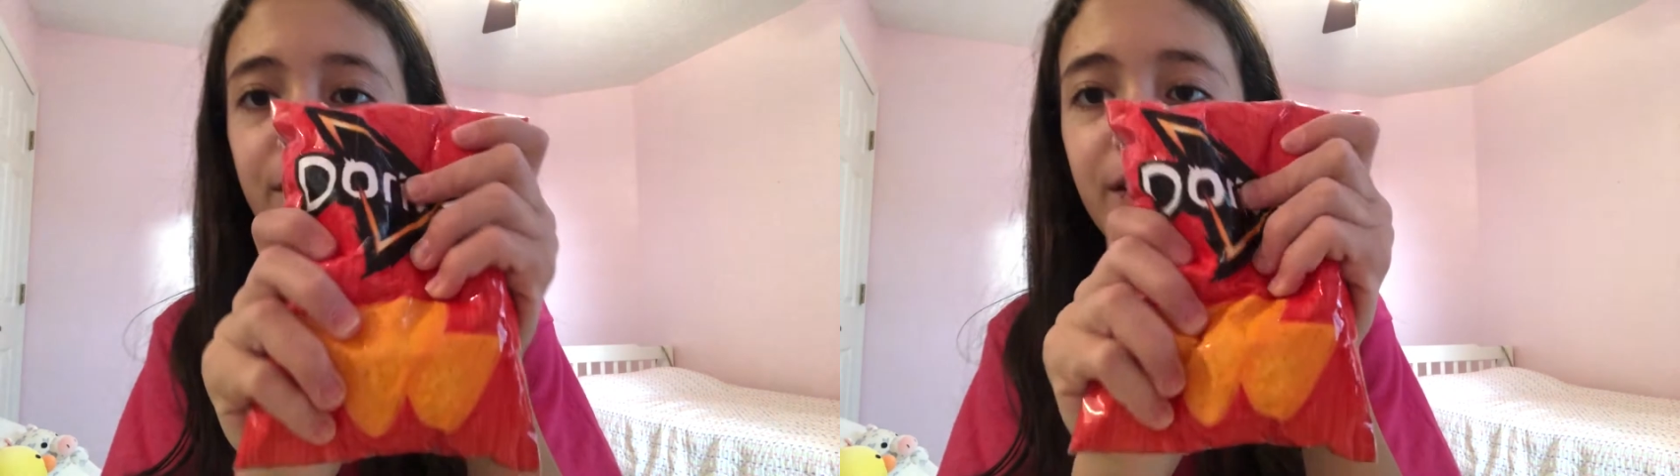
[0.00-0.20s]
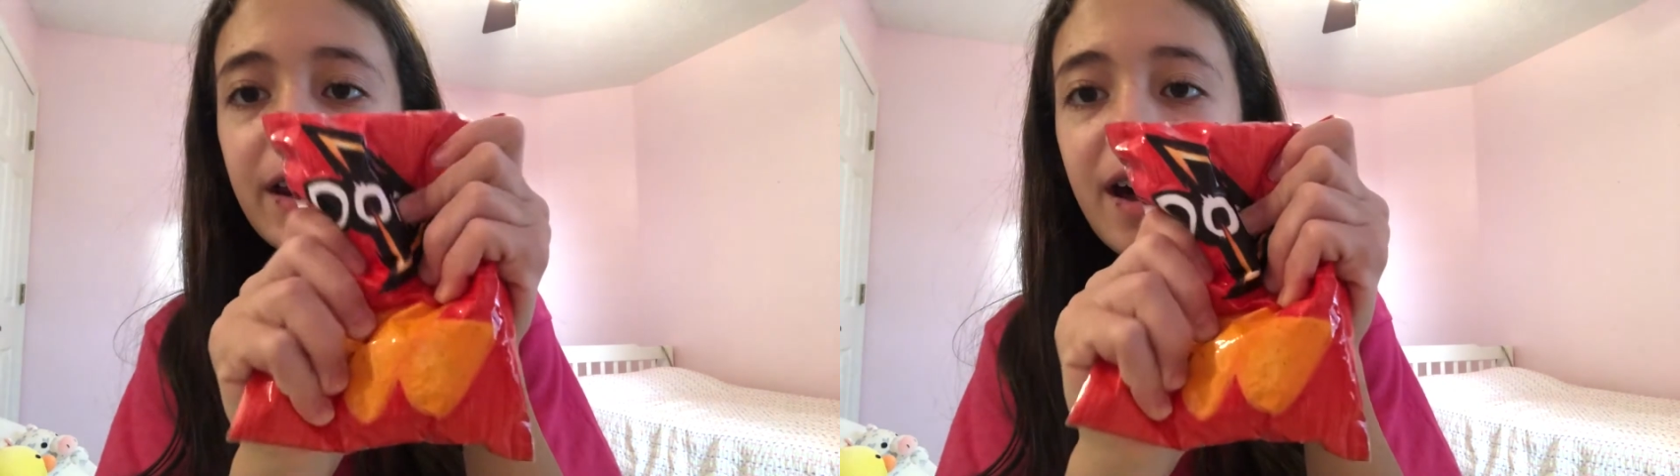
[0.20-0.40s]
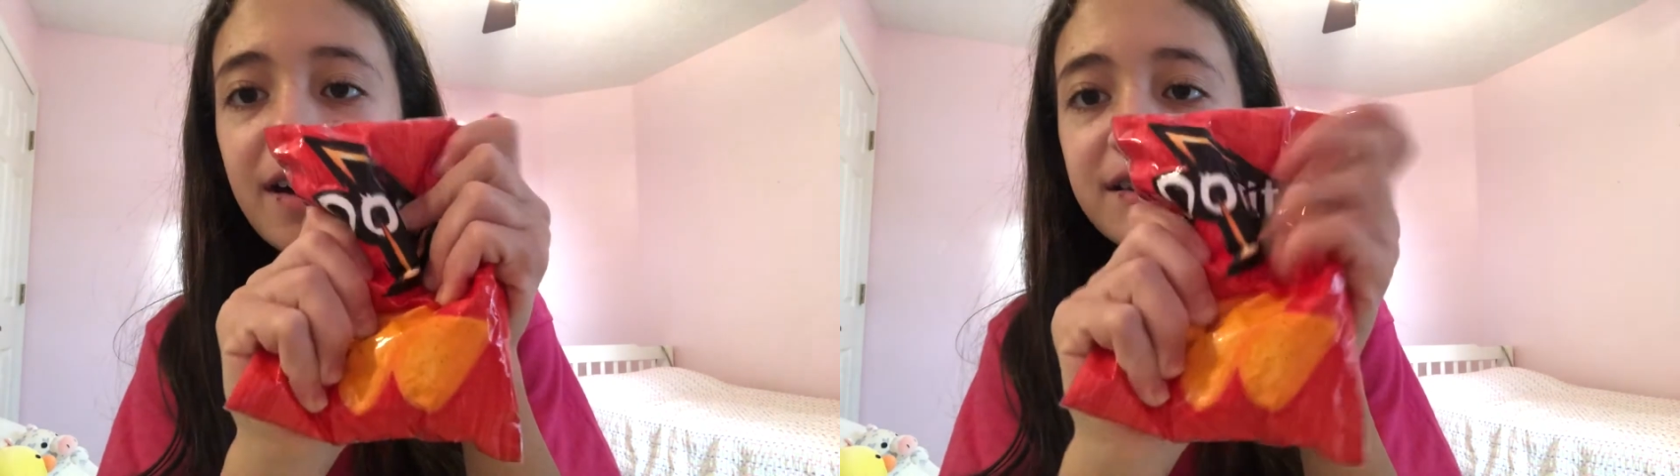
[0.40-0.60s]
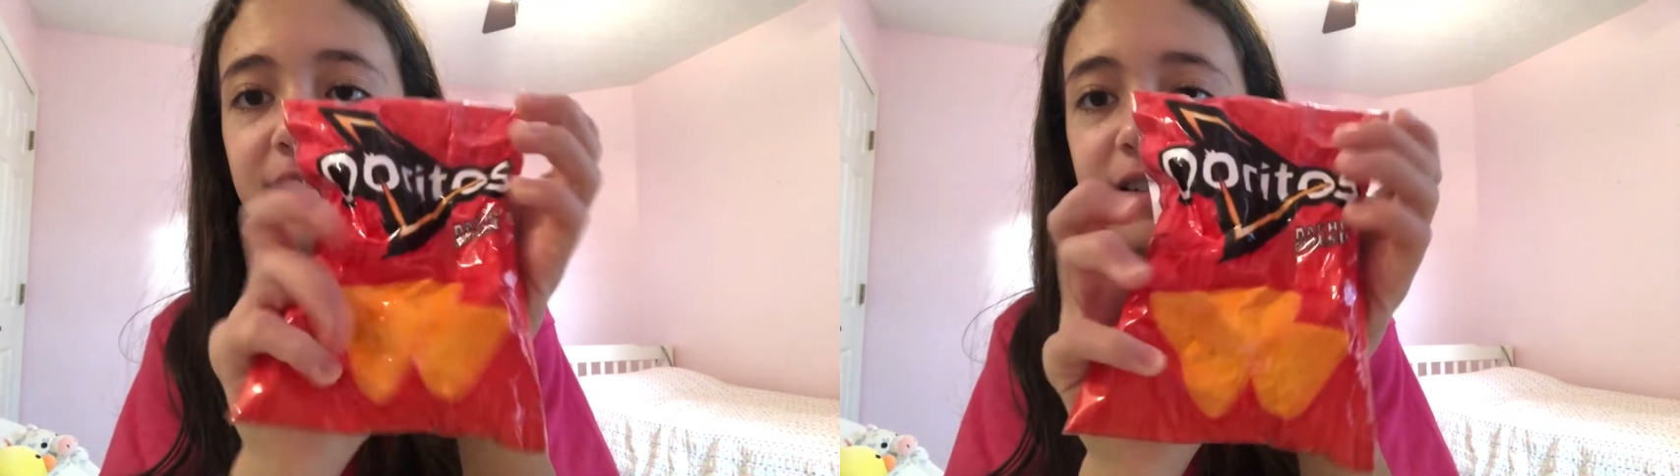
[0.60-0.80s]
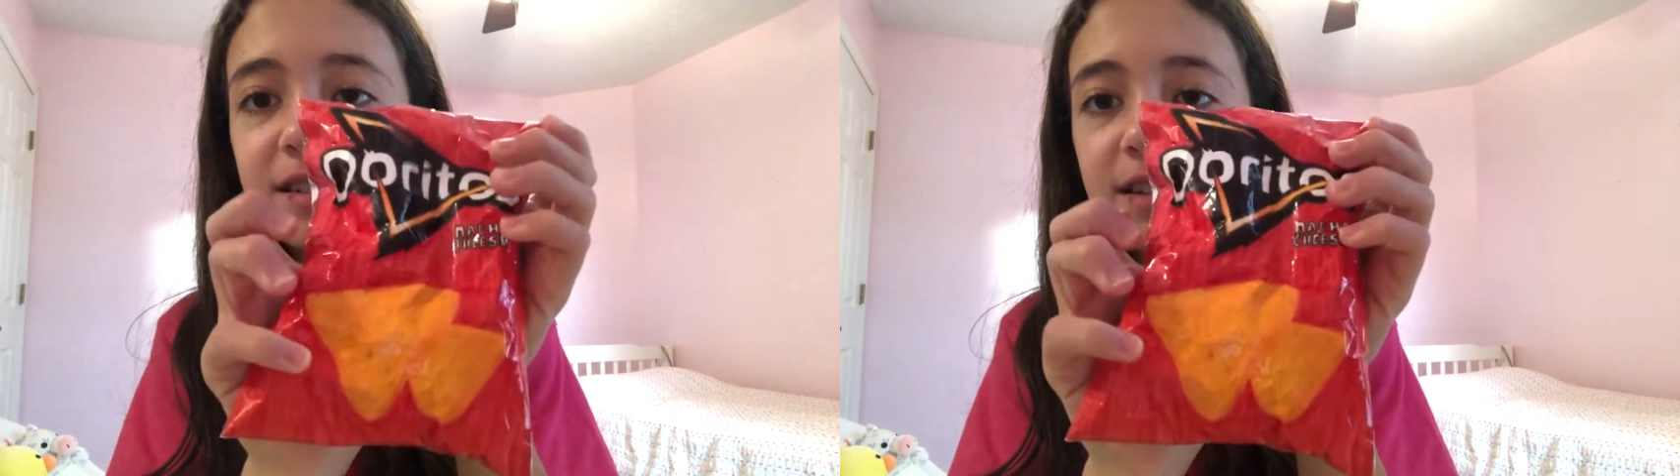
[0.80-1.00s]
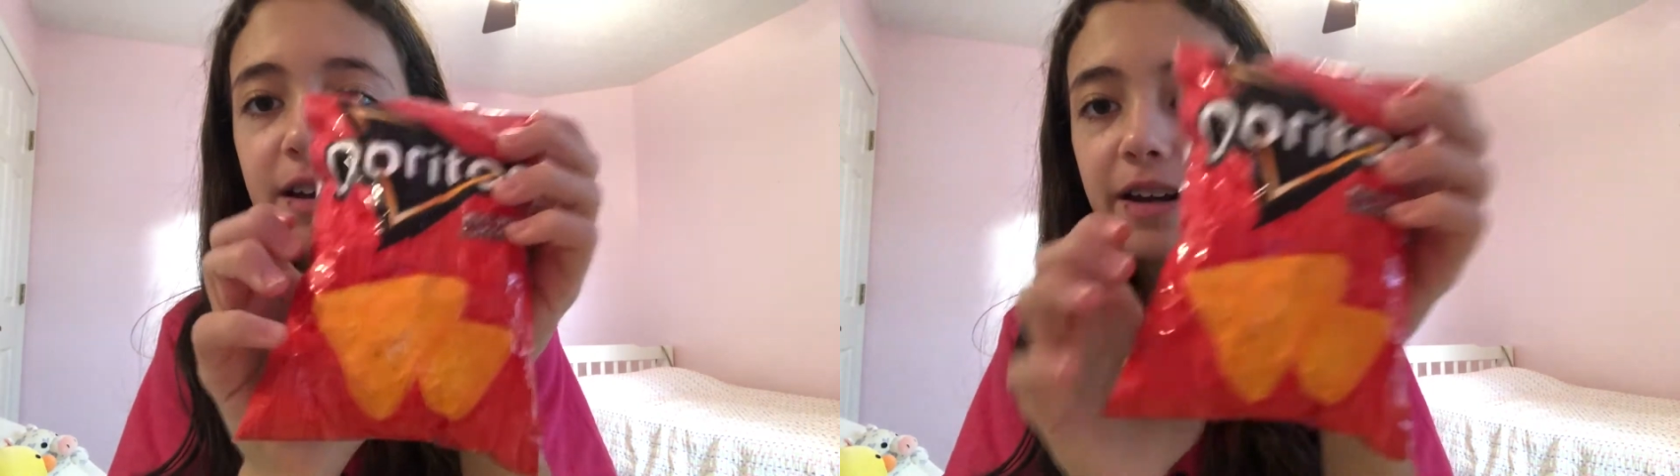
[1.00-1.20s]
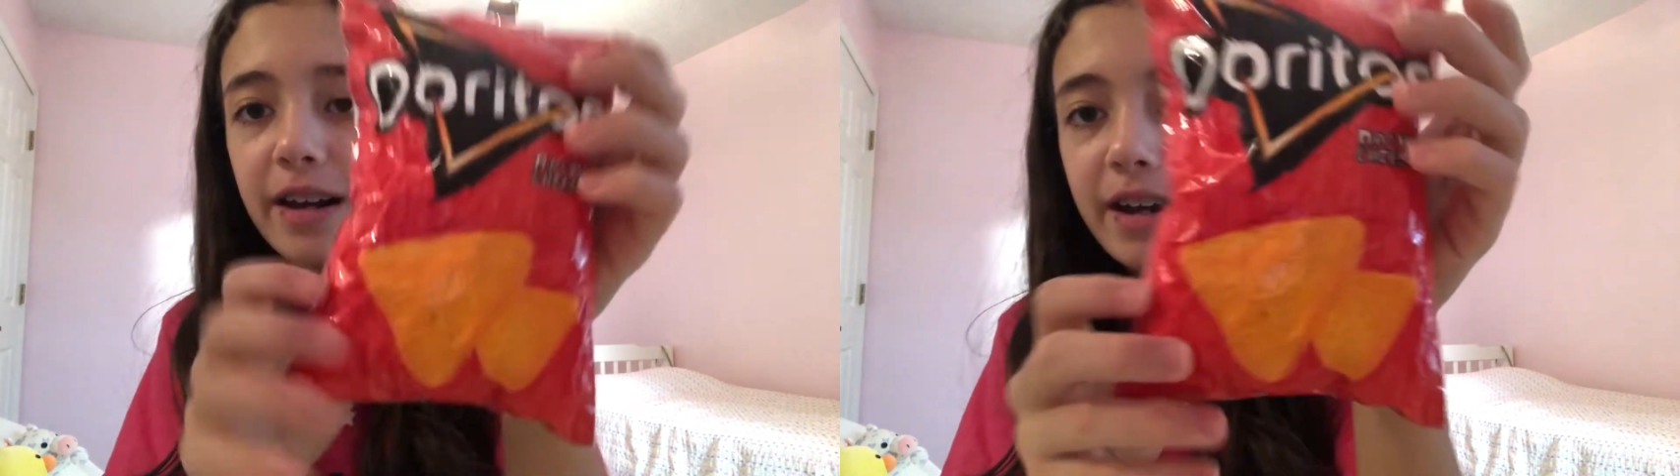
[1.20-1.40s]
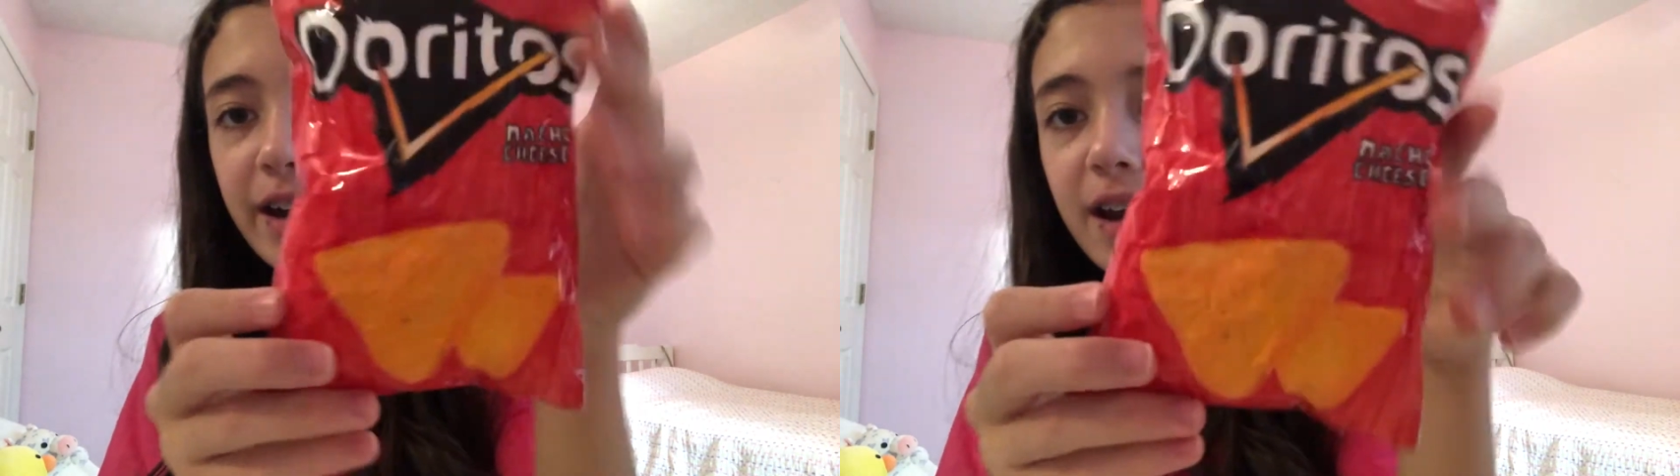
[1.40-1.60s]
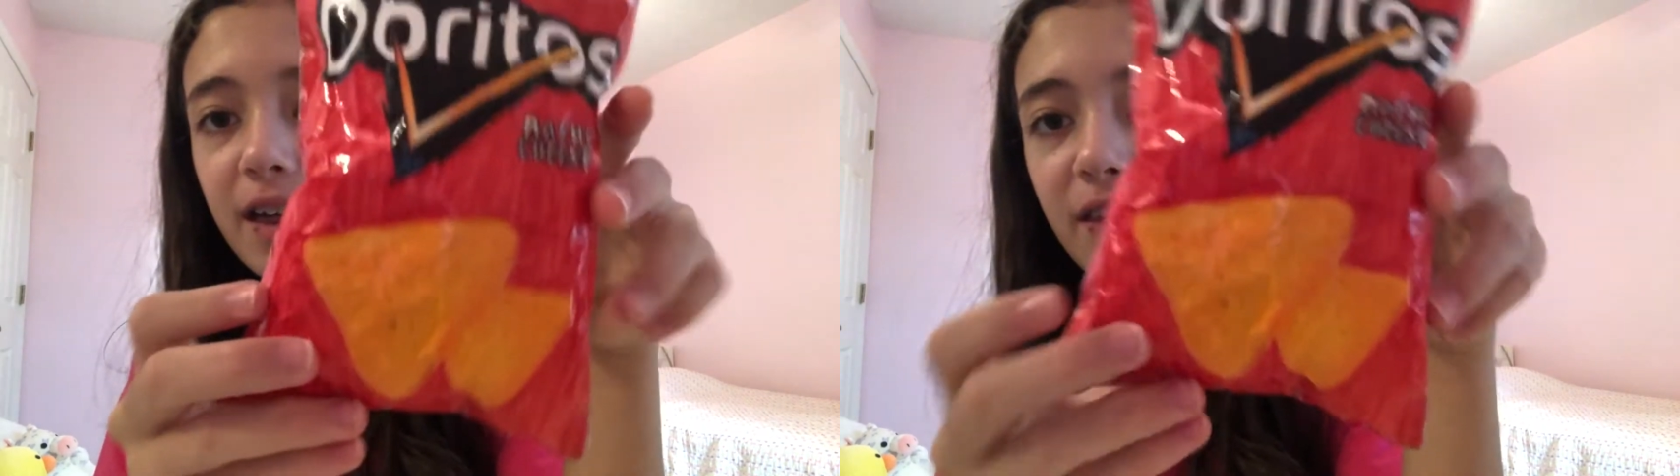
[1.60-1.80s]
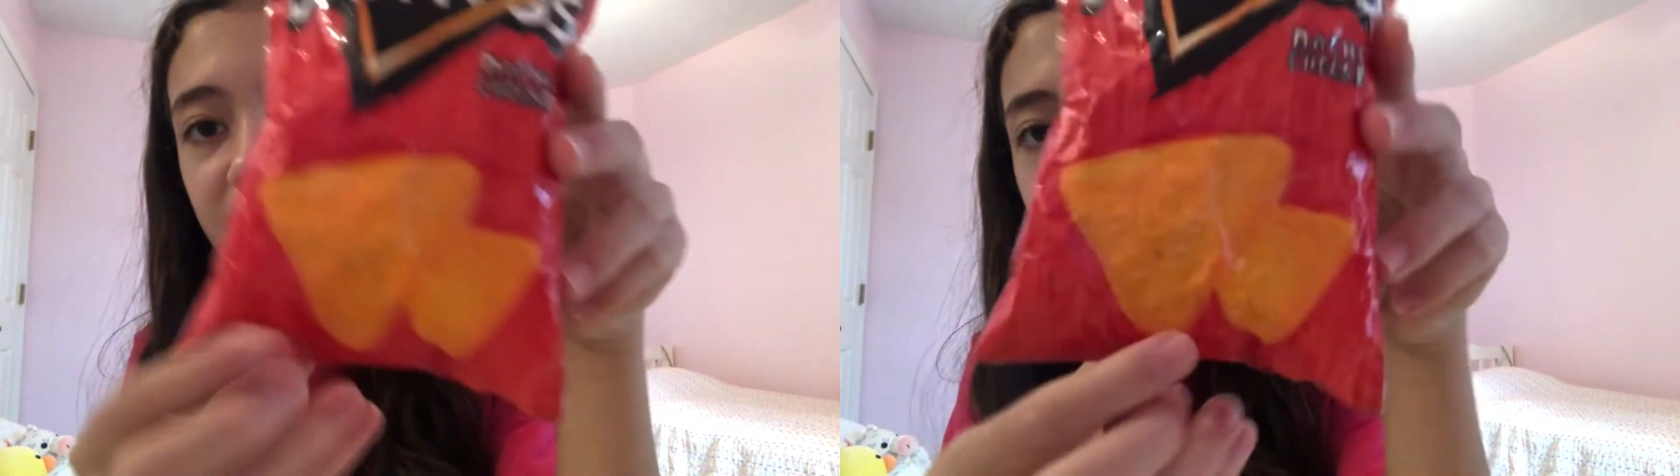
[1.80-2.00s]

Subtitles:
really nice. And I think the